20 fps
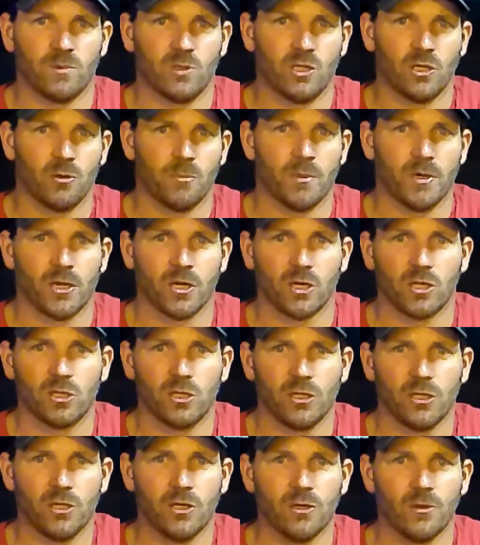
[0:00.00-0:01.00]
little bit of
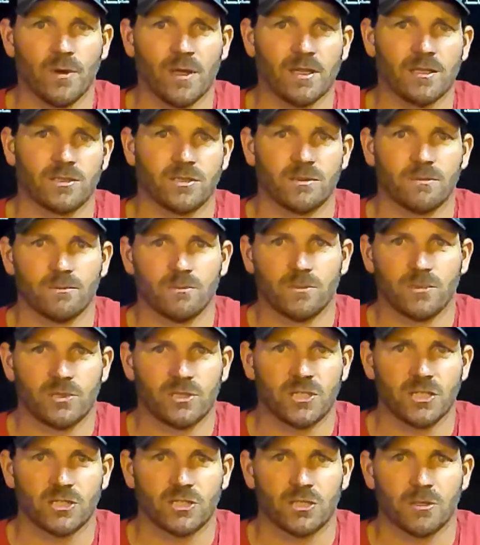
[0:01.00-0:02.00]
glue and some
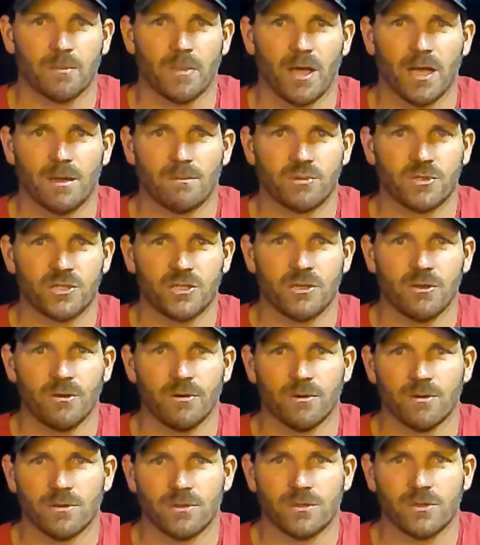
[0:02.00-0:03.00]
shish kebab
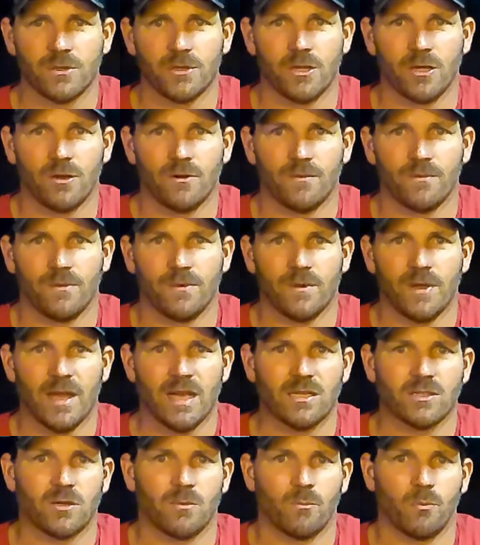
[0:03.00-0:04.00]
skewers, you know,
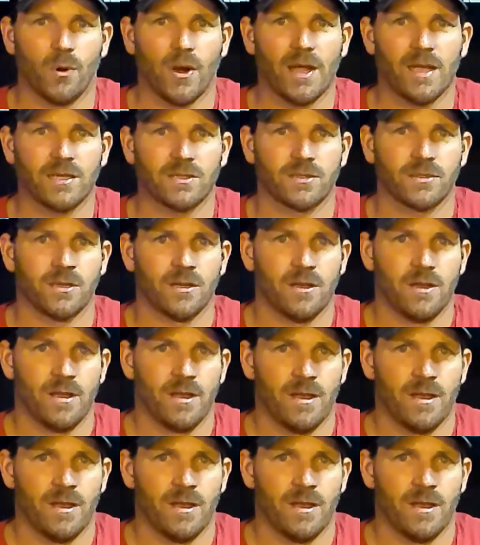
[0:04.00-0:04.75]
as a brace.